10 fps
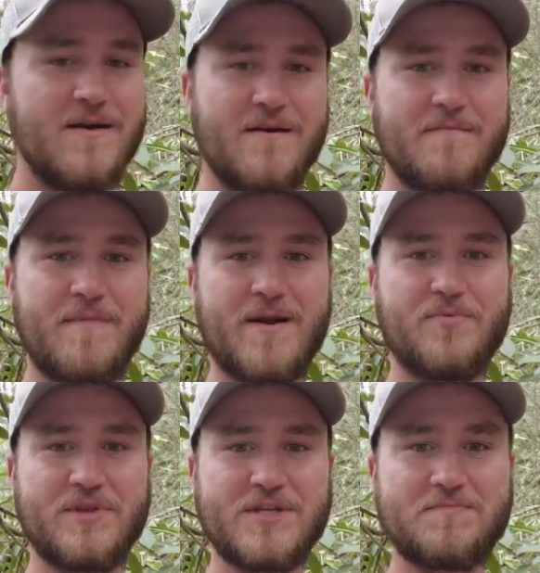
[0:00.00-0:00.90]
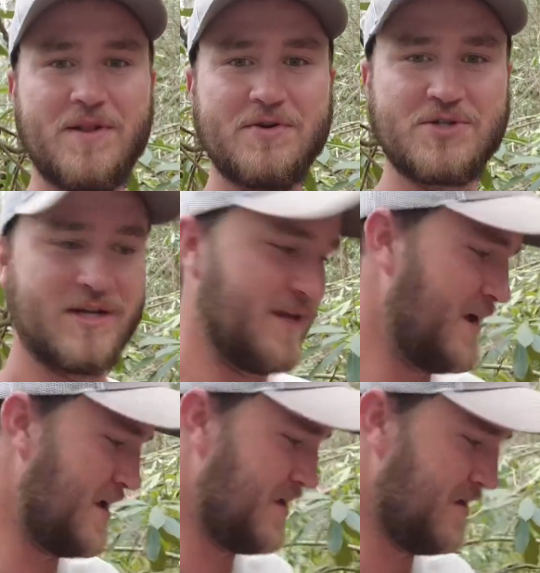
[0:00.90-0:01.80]
Met up with Explosion
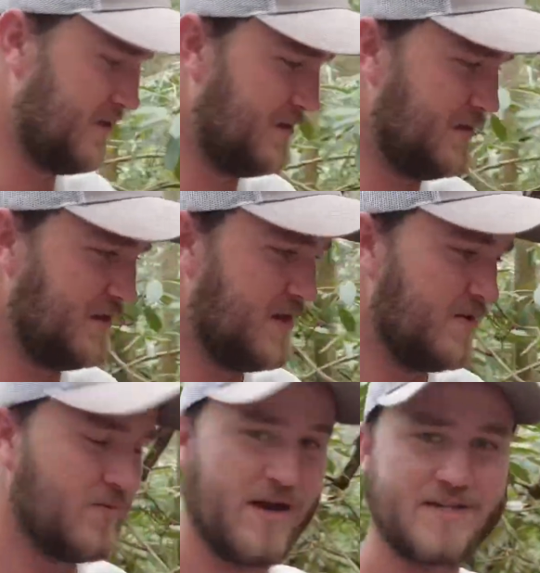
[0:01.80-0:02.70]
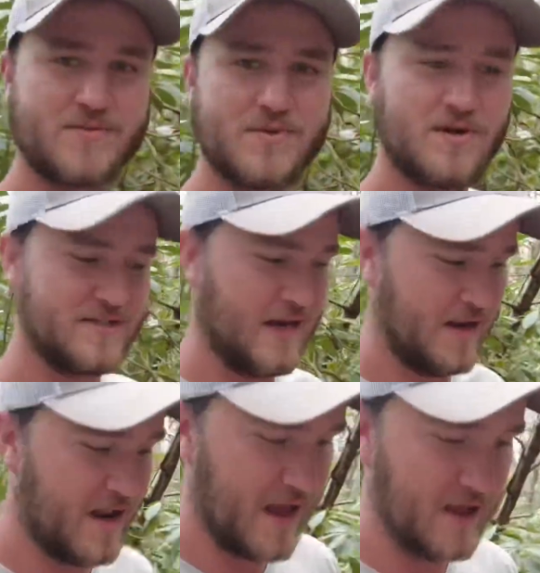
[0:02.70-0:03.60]
again. We hiked with her all day
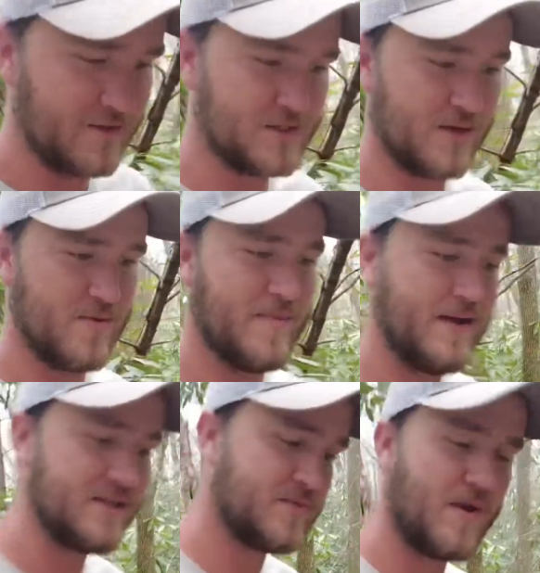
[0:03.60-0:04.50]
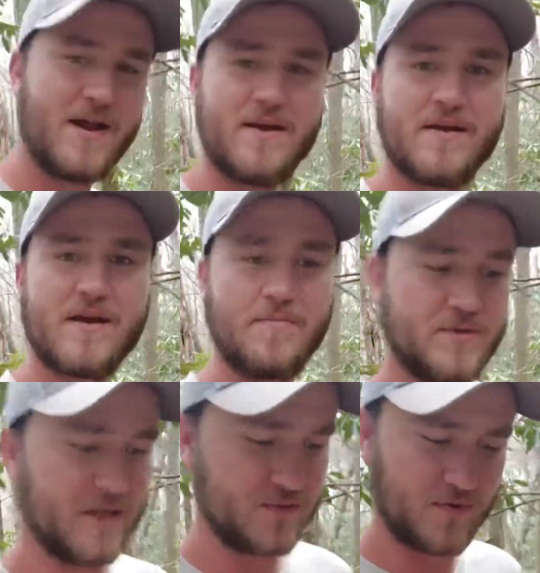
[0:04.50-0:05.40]
today. It looks like we might spend a couple
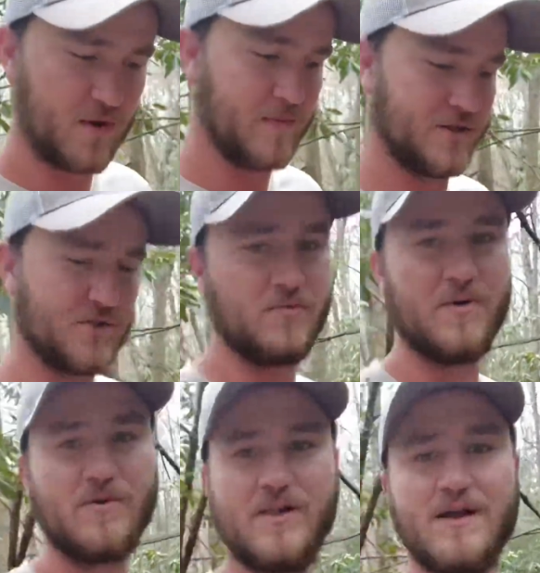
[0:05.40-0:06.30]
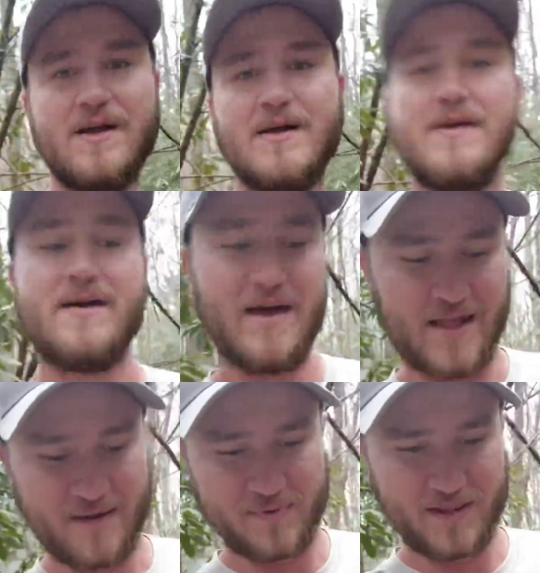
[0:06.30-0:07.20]
days with her. I'm not sure when we'll end
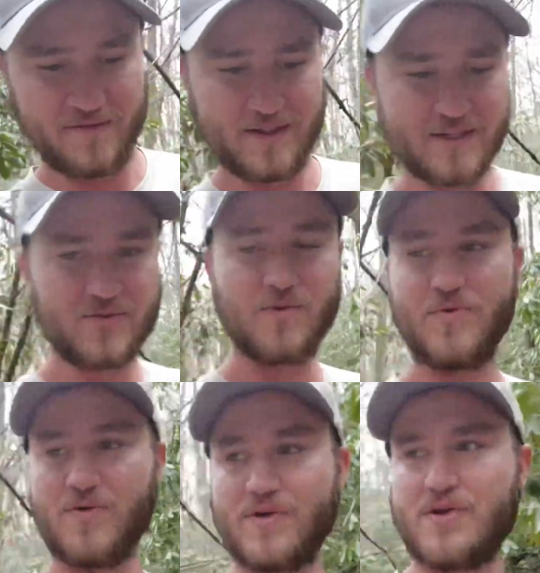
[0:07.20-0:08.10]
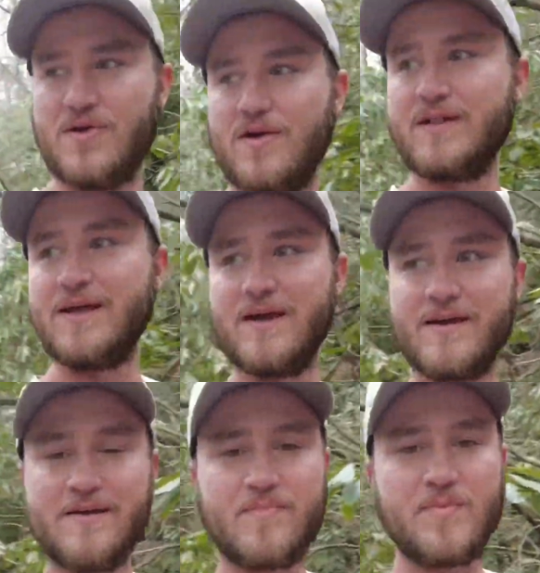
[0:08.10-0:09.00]
up leaving this group we're with currently.
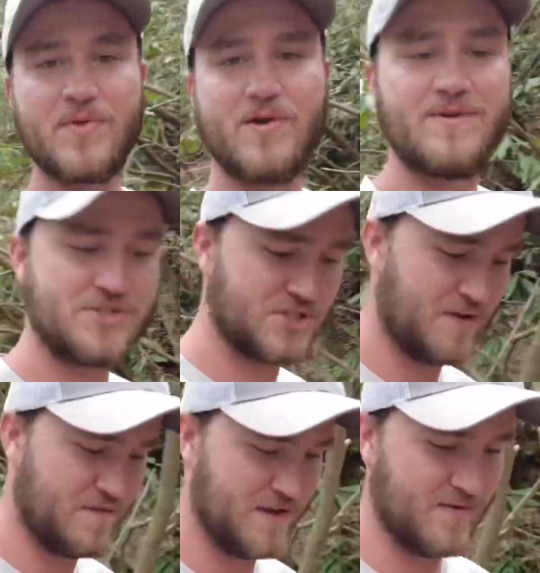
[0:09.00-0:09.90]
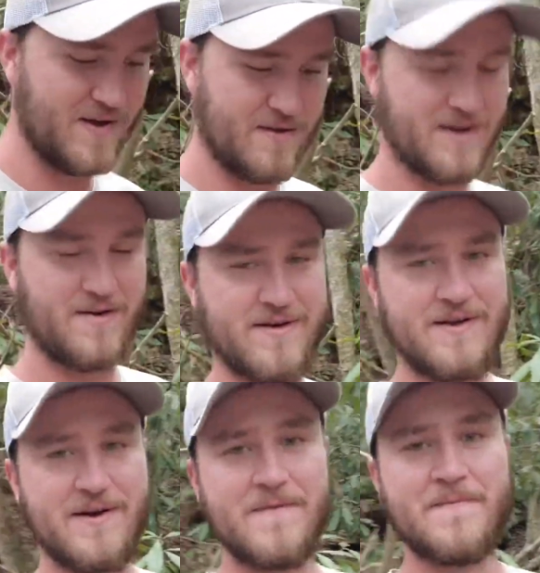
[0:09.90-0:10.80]
People are always shuffling around out here.